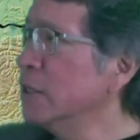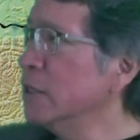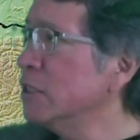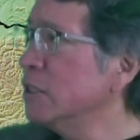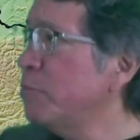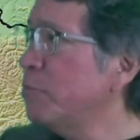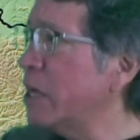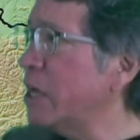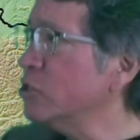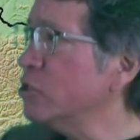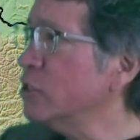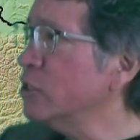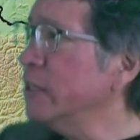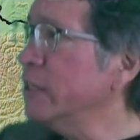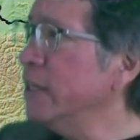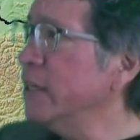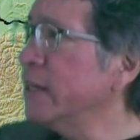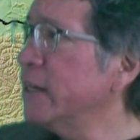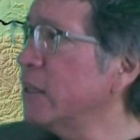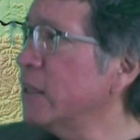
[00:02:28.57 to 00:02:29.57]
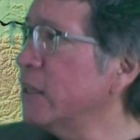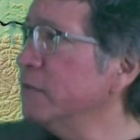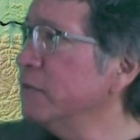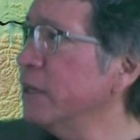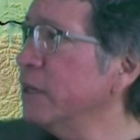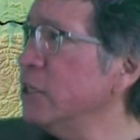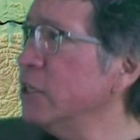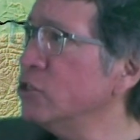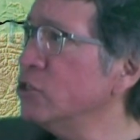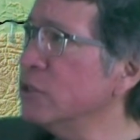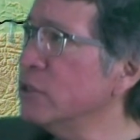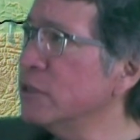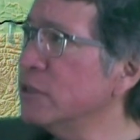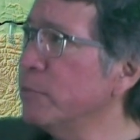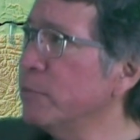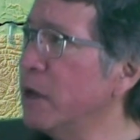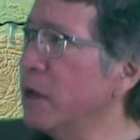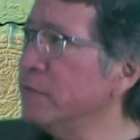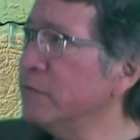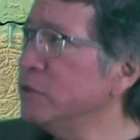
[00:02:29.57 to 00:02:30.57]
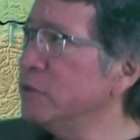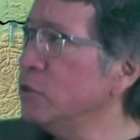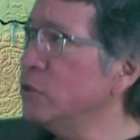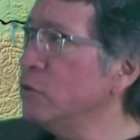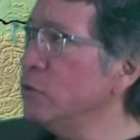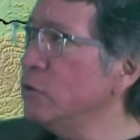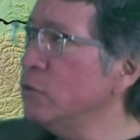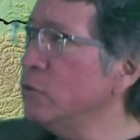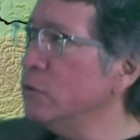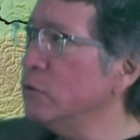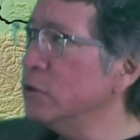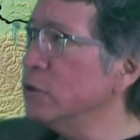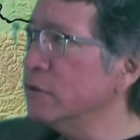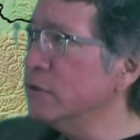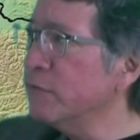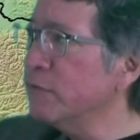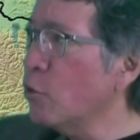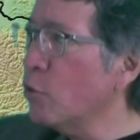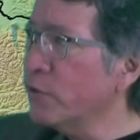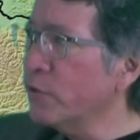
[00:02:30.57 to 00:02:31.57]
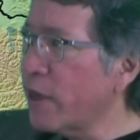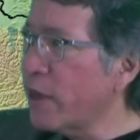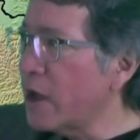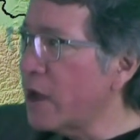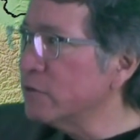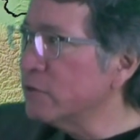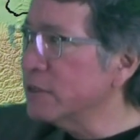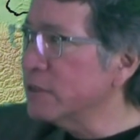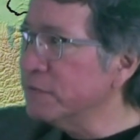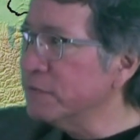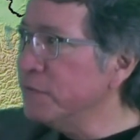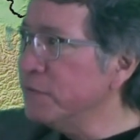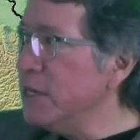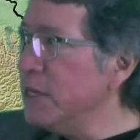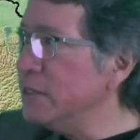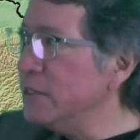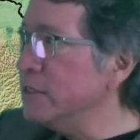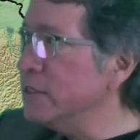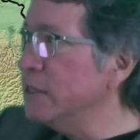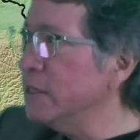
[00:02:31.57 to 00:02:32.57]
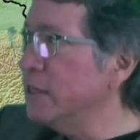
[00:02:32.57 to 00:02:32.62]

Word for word: especially in elevation elevations above two to 4,000 feet